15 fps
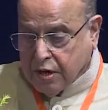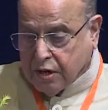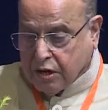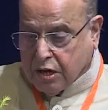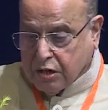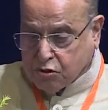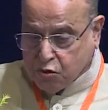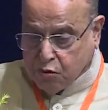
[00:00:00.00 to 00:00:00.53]

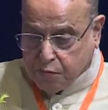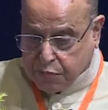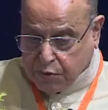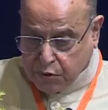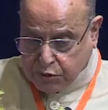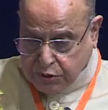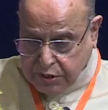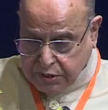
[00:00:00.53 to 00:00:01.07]
classroom
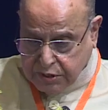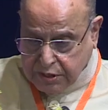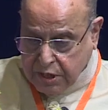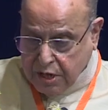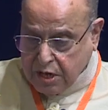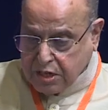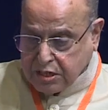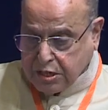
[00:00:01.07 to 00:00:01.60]
process,
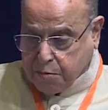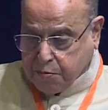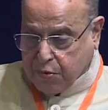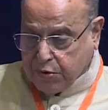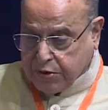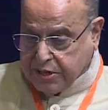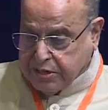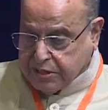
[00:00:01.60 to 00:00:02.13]

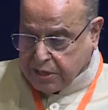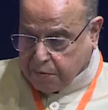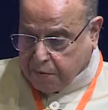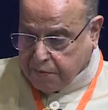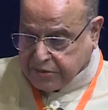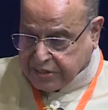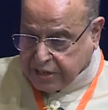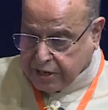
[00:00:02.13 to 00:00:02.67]
support teacher
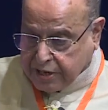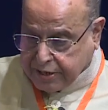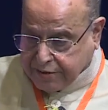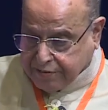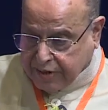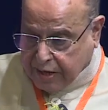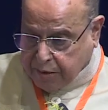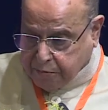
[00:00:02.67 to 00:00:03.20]
professional
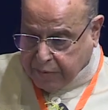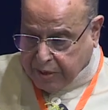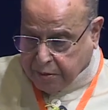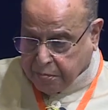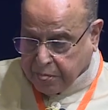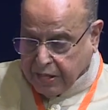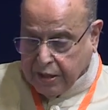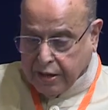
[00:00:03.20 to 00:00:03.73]
development,